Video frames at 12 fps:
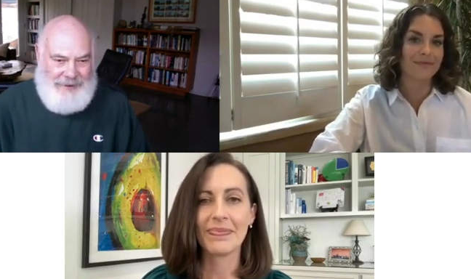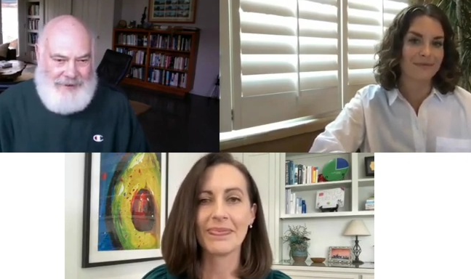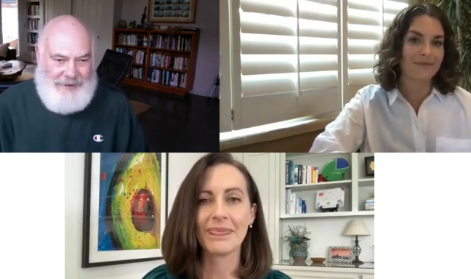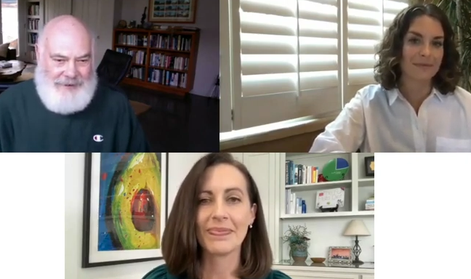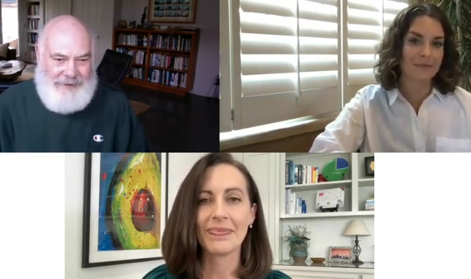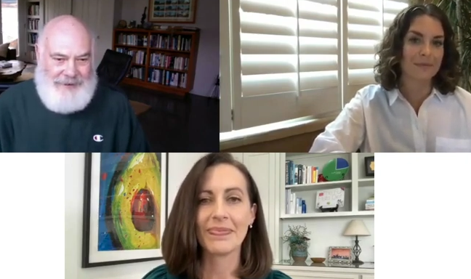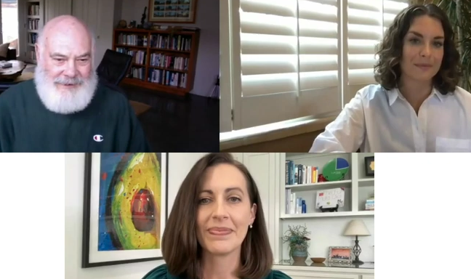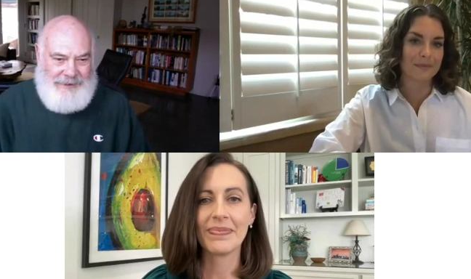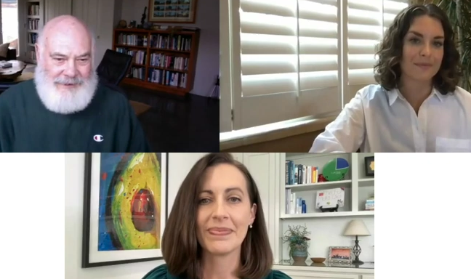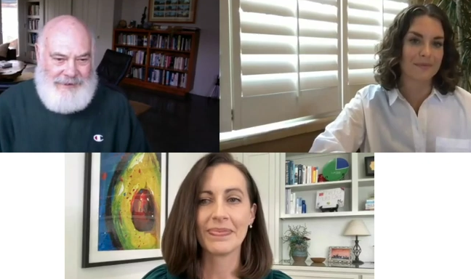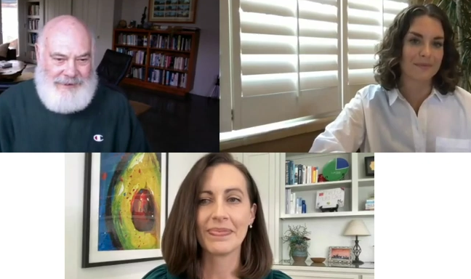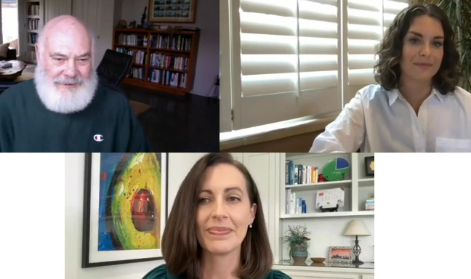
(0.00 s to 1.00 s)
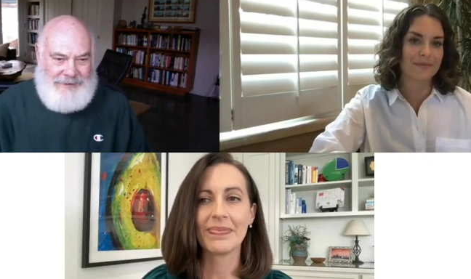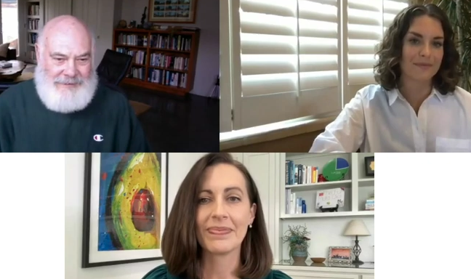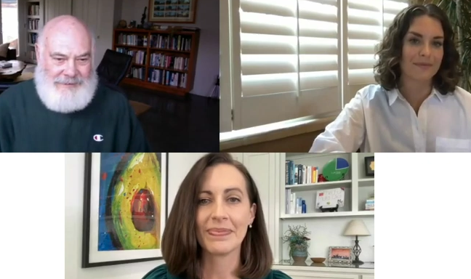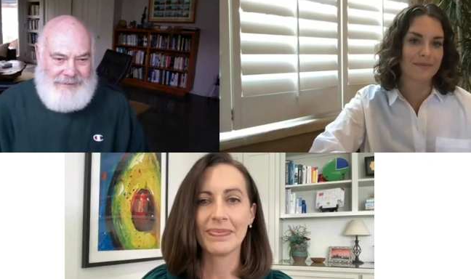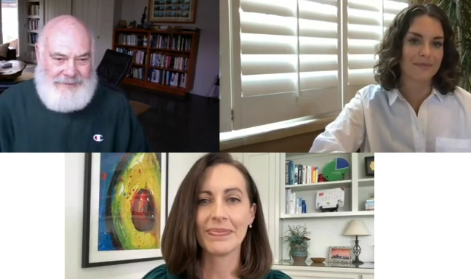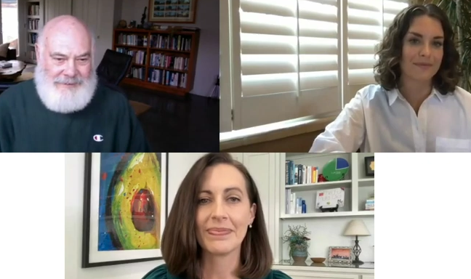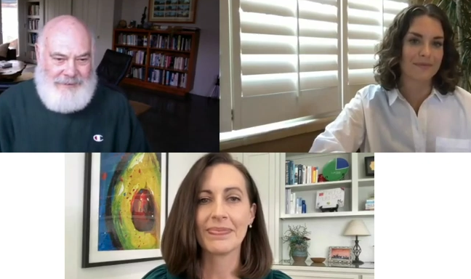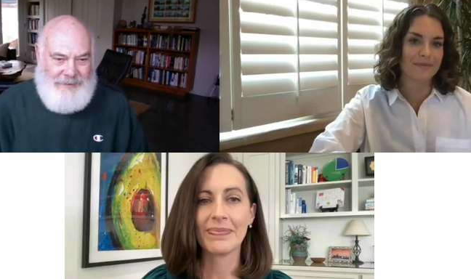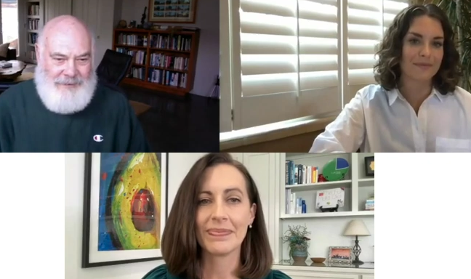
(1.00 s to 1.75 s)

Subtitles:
Nobody speaks.